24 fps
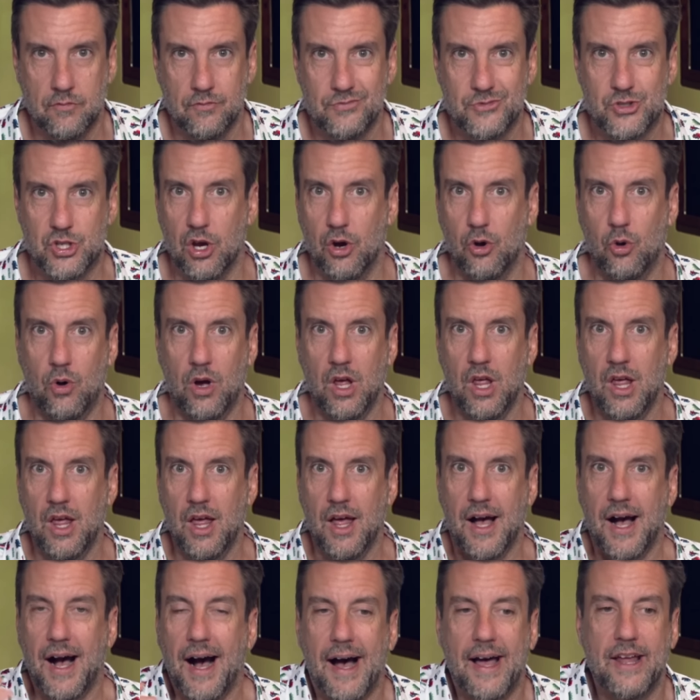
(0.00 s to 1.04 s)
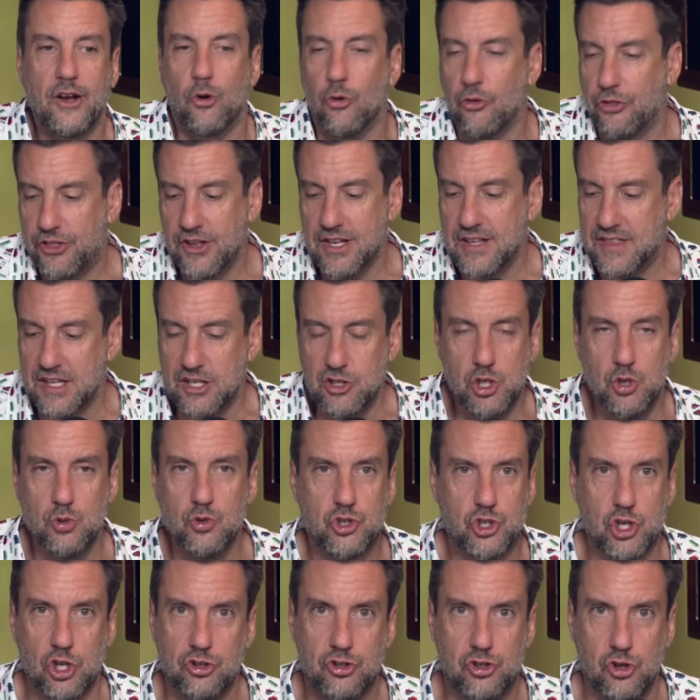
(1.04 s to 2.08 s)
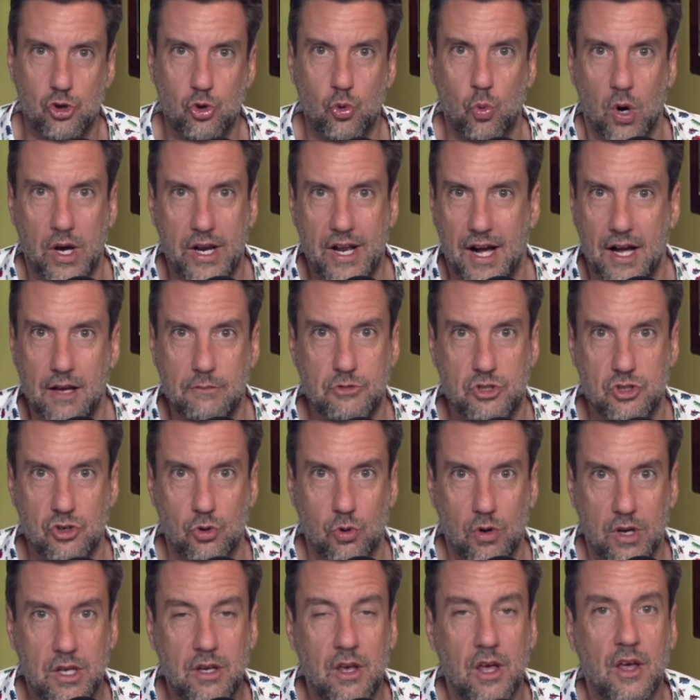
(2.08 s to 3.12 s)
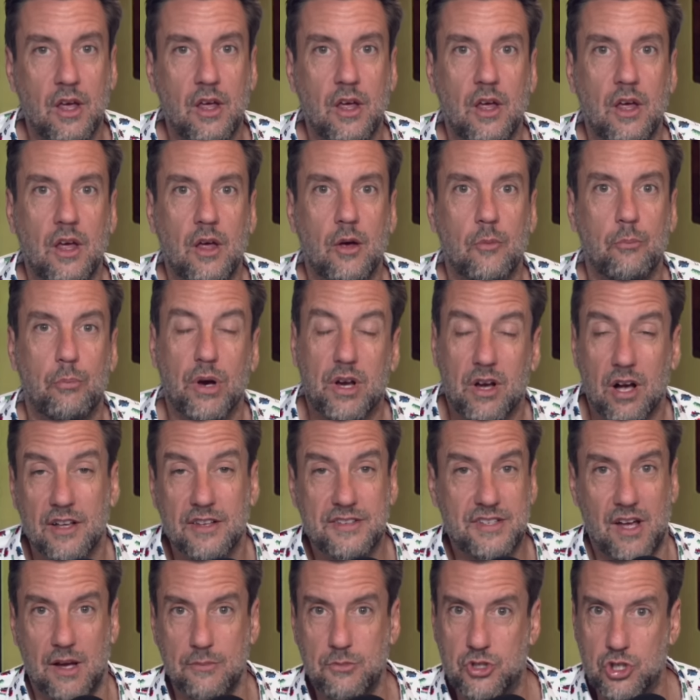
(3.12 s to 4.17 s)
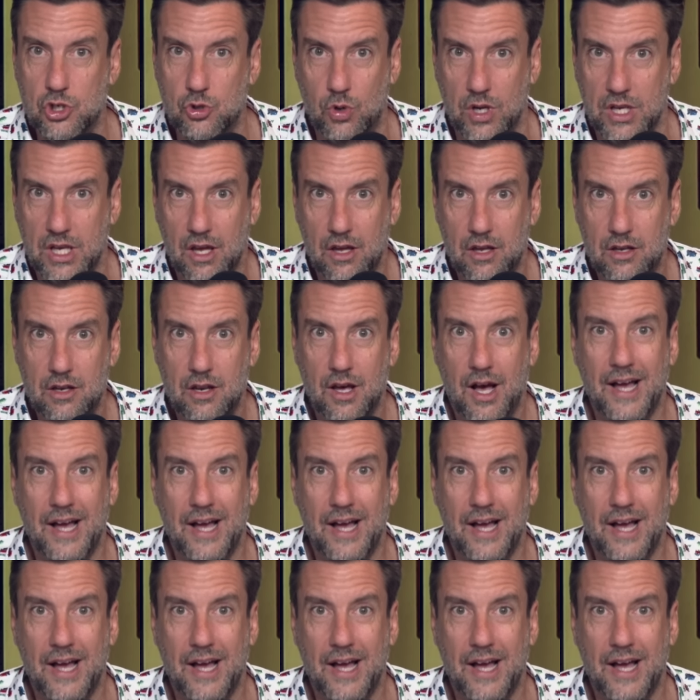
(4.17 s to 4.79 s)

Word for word: So I don't think that you should do what I'm doing because I'm doing it.